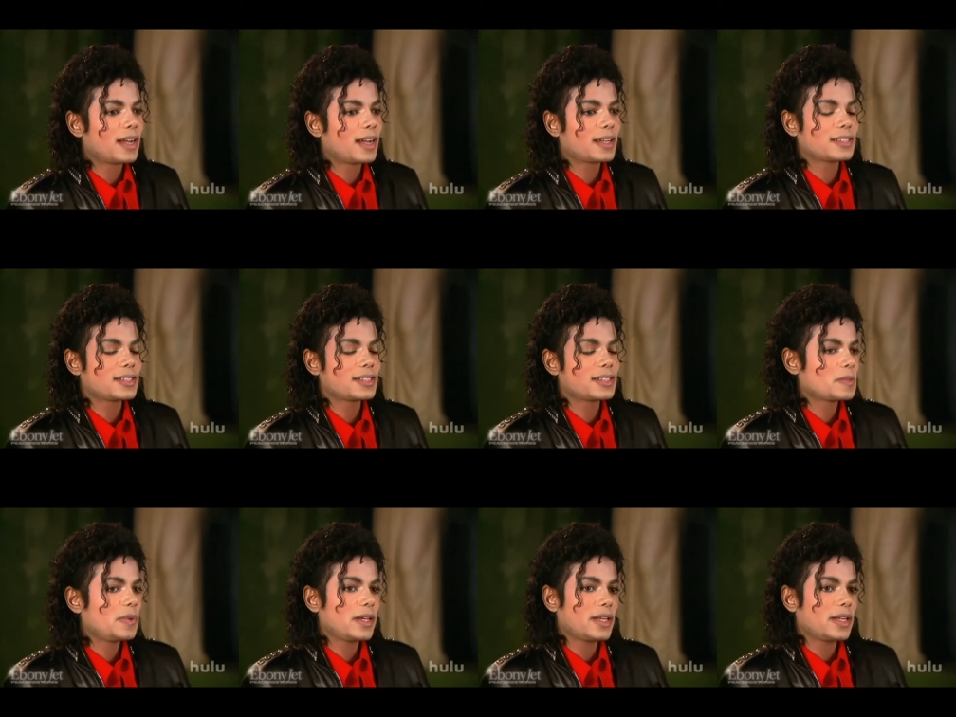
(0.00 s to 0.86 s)
I guess I was
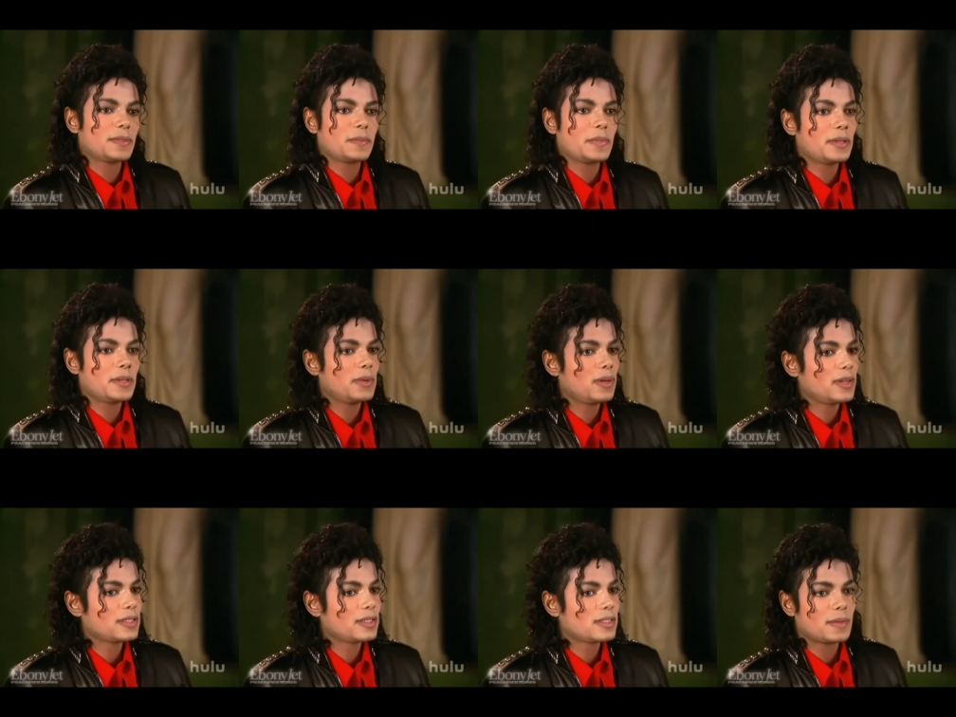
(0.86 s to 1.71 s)
playing some
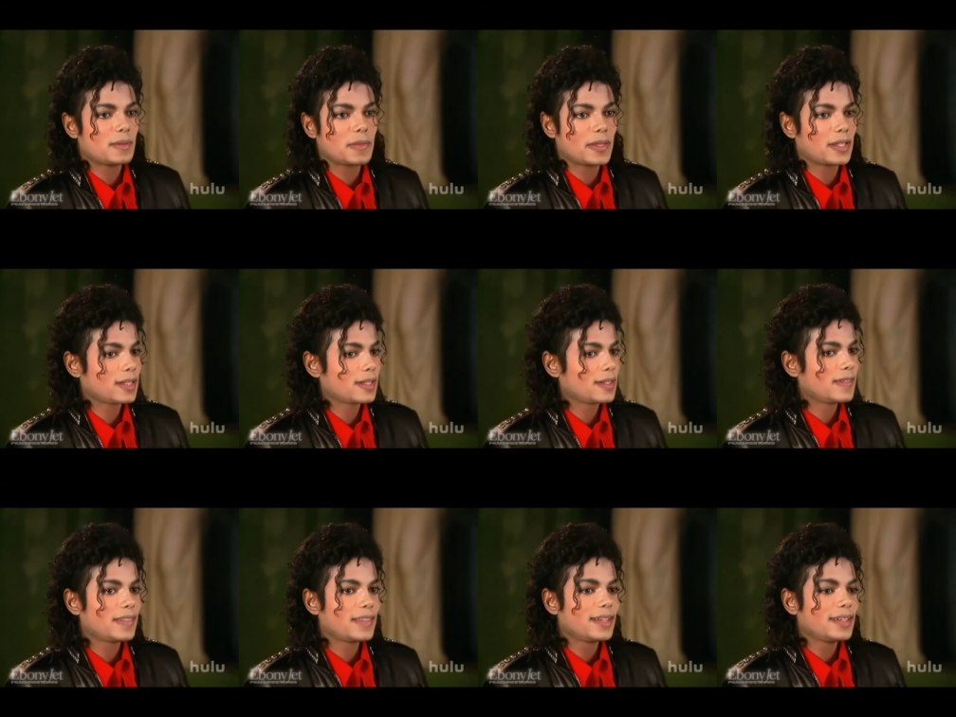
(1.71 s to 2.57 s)
pinballs or something,
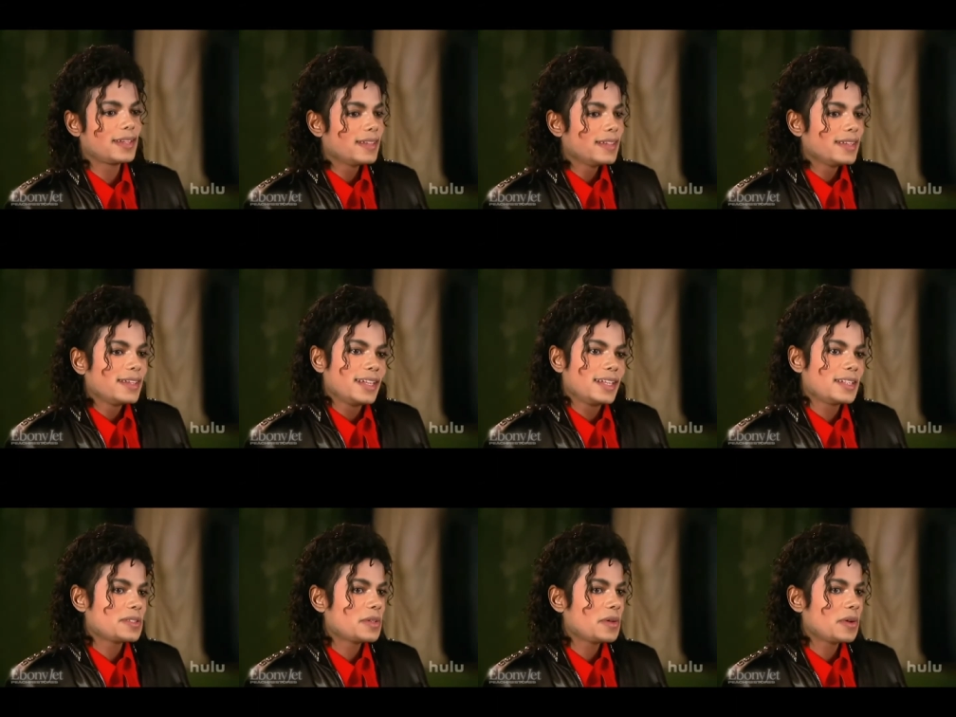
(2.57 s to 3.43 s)
and
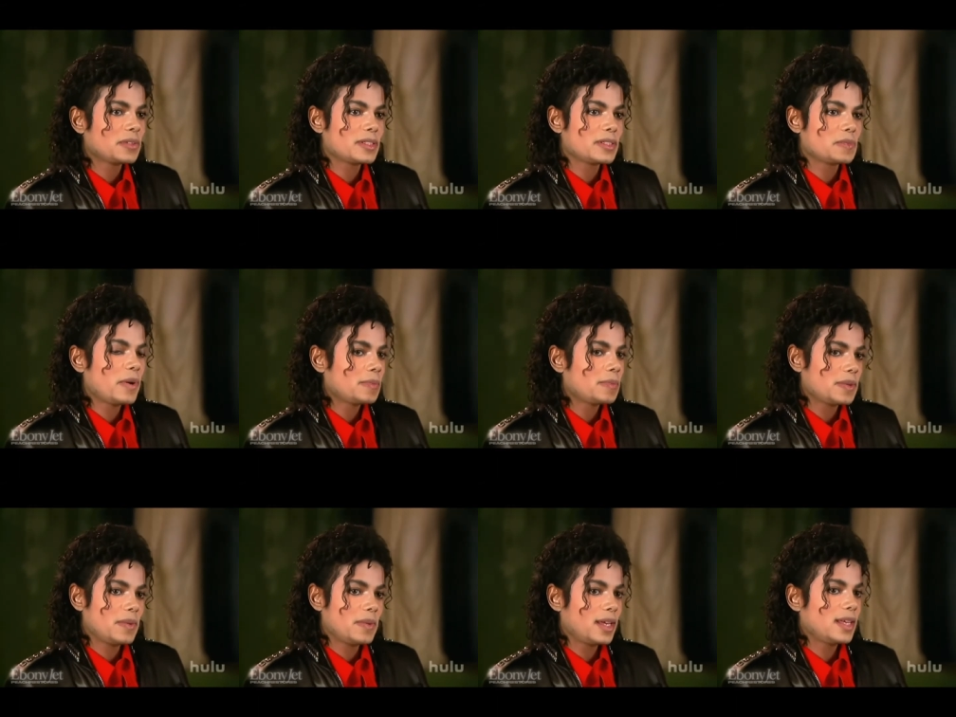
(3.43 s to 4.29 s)
the song just popped
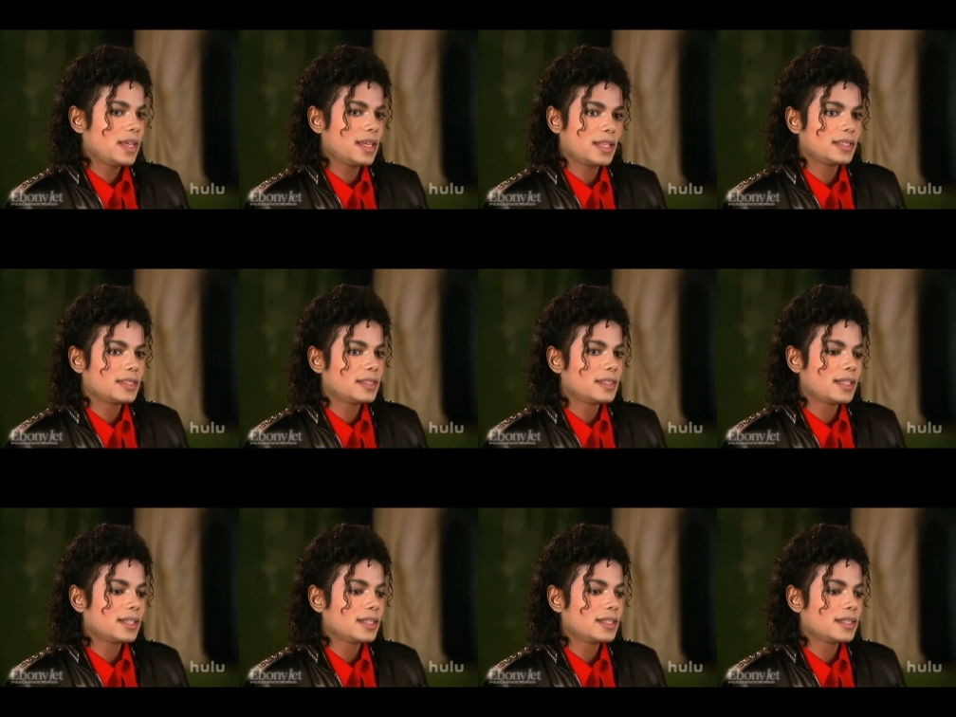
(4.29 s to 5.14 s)
in my head,
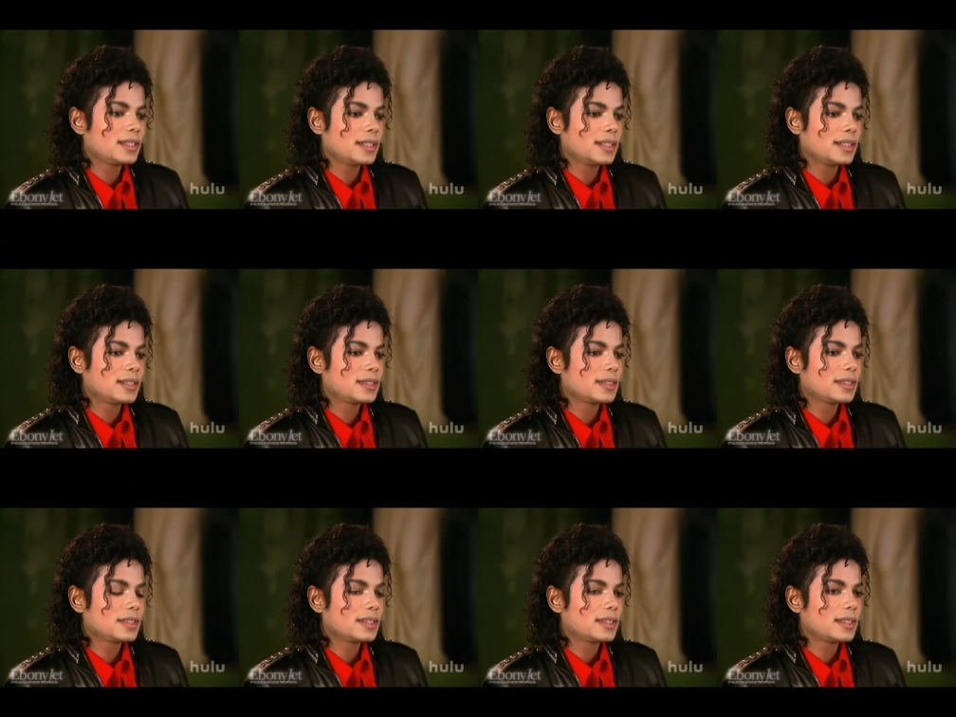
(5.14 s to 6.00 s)
and uh,
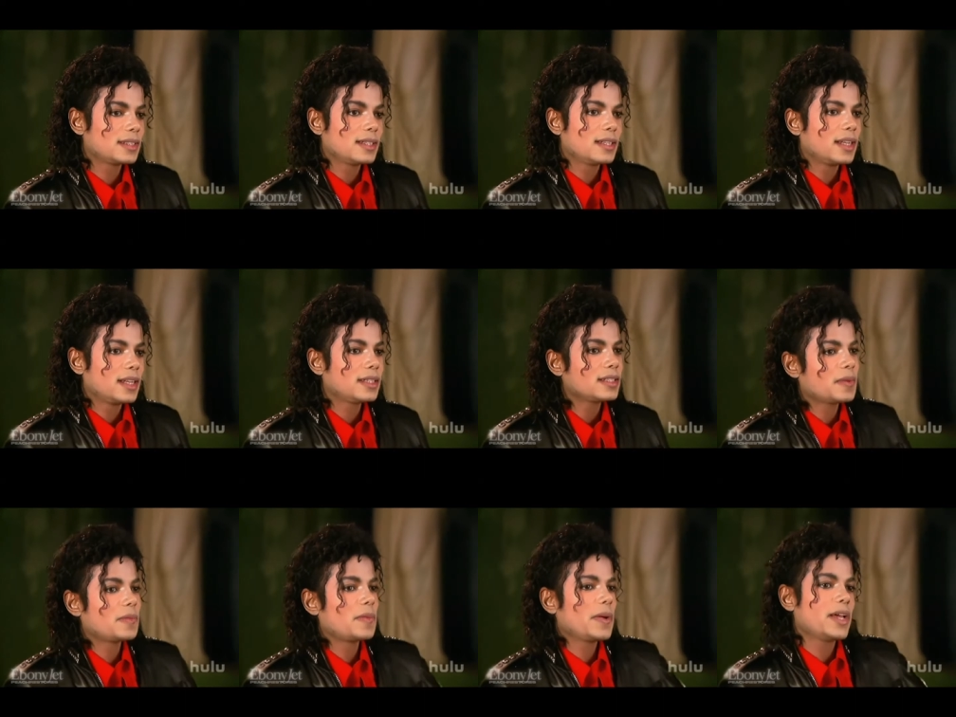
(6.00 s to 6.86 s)
I think I
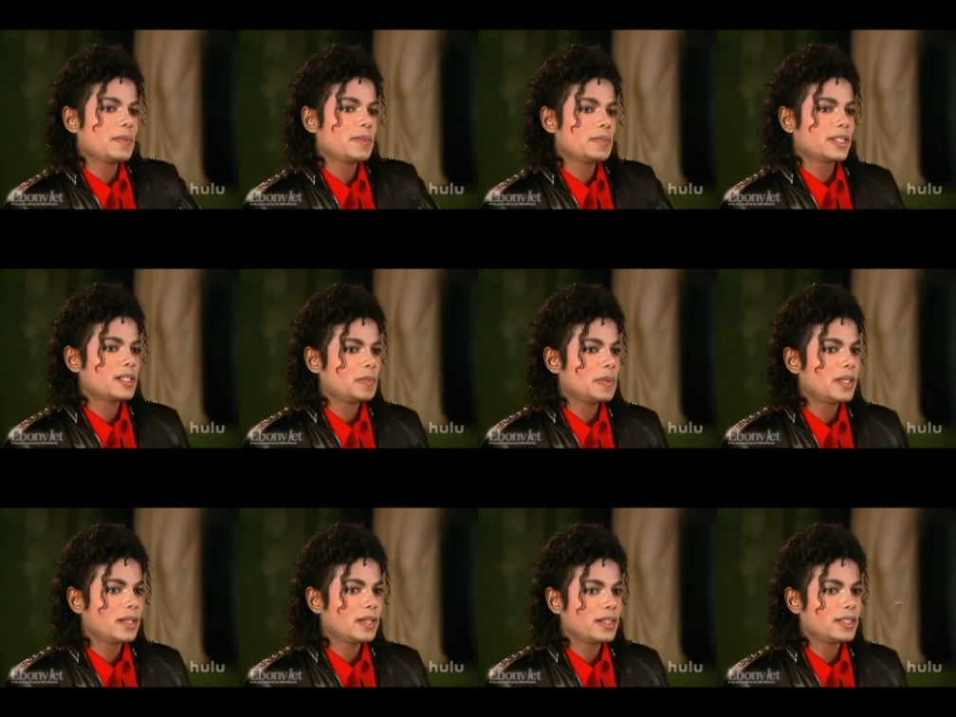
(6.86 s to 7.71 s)
ran upstairs, put
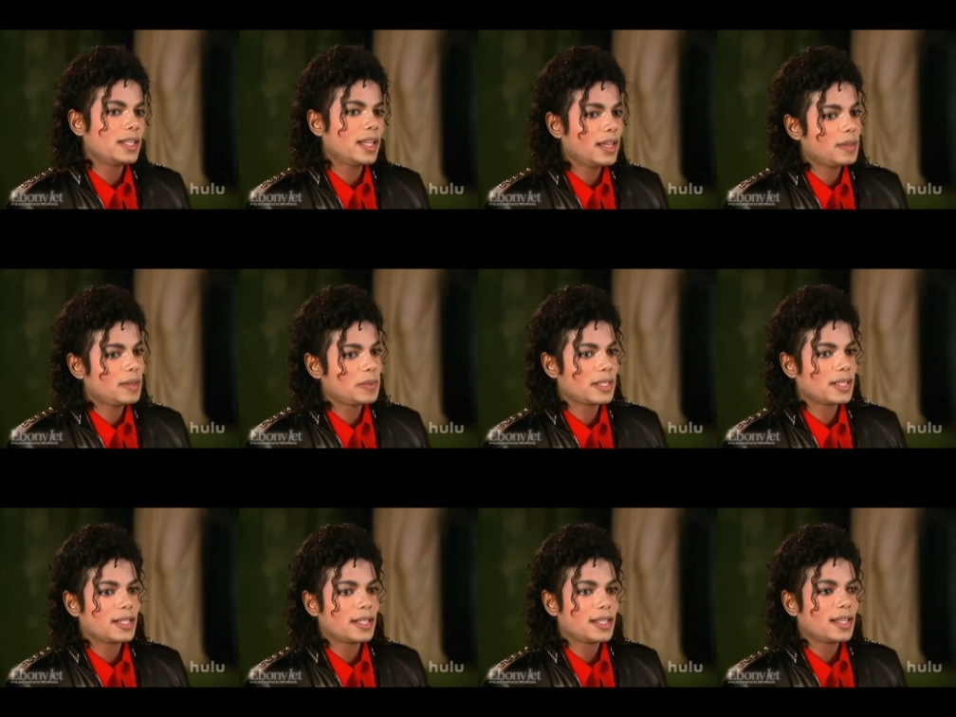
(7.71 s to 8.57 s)
it on tape,
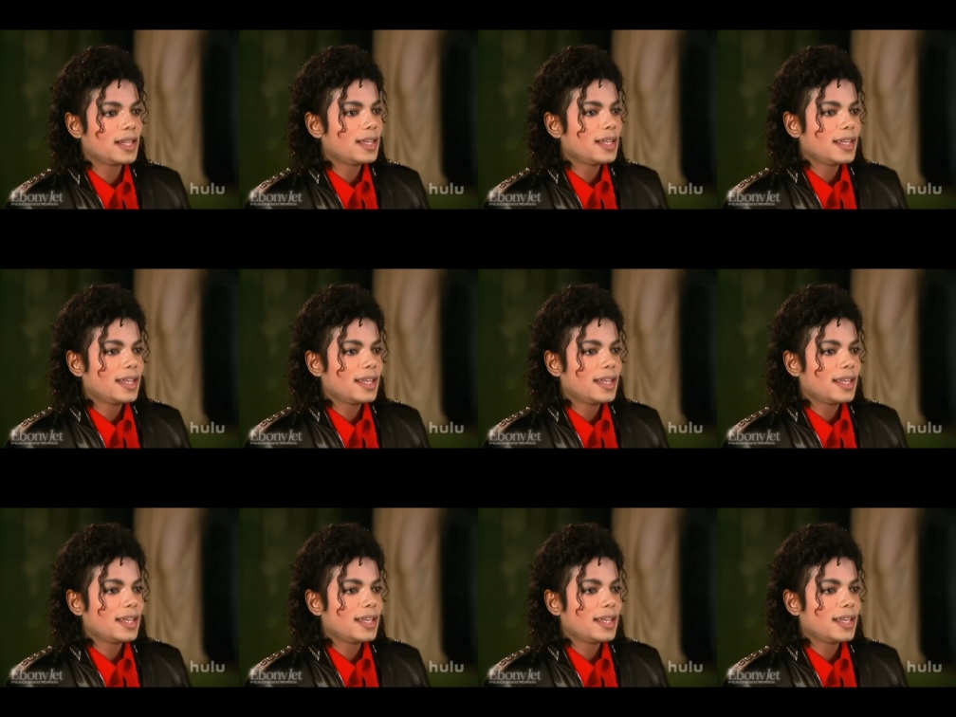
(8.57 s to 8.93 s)
uh-huh.